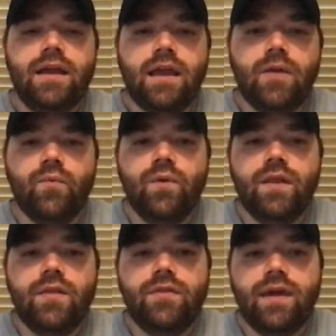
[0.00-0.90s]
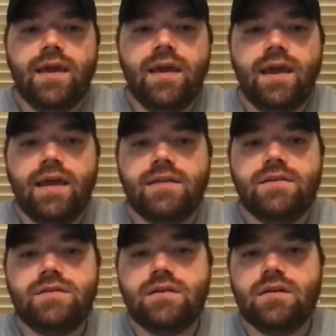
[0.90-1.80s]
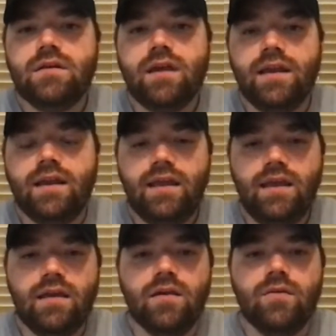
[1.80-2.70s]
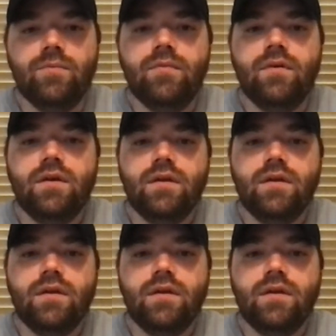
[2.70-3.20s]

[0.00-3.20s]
and when they had sung an hymn,